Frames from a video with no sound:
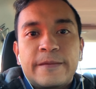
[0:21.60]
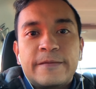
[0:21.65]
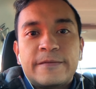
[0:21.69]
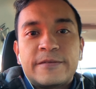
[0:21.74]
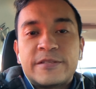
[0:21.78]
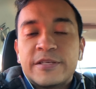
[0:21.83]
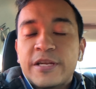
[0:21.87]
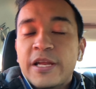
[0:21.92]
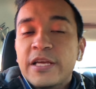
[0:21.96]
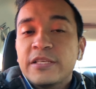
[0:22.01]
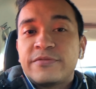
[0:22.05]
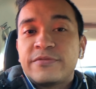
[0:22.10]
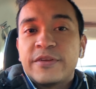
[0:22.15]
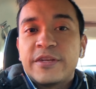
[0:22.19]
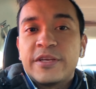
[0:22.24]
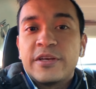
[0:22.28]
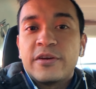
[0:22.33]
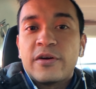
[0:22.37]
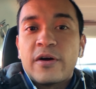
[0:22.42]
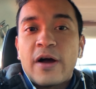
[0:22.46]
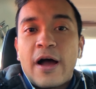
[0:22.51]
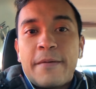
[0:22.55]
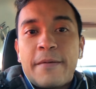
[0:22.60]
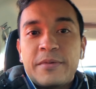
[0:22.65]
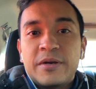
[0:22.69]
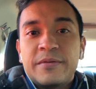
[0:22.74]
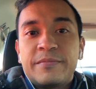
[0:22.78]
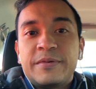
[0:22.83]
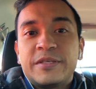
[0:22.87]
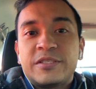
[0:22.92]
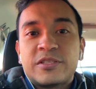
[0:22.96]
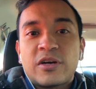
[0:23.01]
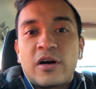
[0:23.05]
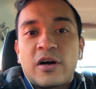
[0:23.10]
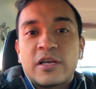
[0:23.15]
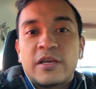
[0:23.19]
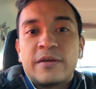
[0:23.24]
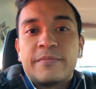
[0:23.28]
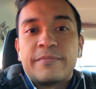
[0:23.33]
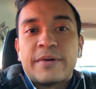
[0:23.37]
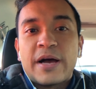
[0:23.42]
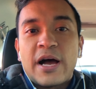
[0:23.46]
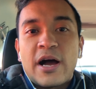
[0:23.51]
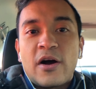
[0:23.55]
today's video, I'm going to be
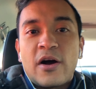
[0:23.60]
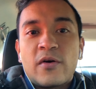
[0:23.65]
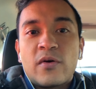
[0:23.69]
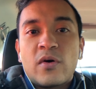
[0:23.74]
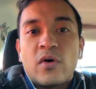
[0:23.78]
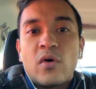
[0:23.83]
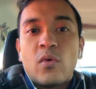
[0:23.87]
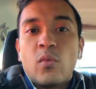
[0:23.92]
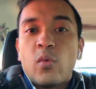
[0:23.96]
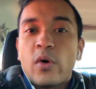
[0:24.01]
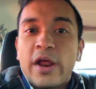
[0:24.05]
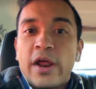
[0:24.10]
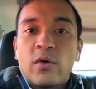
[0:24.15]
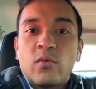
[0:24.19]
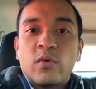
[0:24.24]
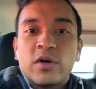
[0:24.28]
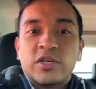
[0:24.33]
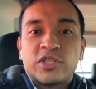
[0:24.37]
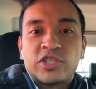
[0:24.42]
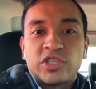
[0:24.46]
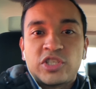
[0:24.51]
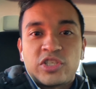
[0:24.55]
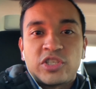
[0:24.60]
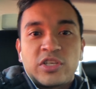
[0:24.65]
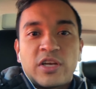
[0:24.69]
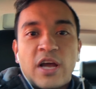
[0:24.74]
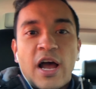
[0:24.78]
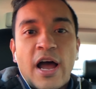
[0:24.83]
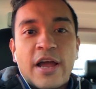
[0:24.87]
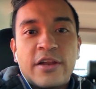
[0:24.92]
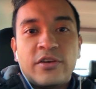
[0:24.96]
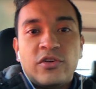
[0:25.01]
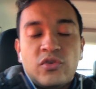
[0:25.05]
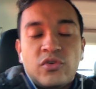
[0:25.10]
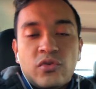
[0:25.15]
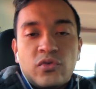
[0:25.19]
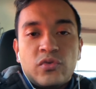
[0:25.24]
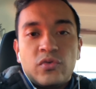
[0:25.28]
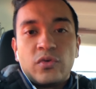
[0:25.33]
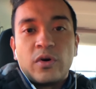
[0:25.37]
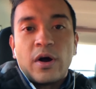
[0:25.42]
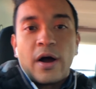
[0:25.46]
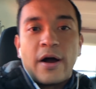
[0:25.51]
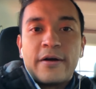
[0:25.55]
talking about what I wish I
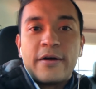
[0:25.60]
knew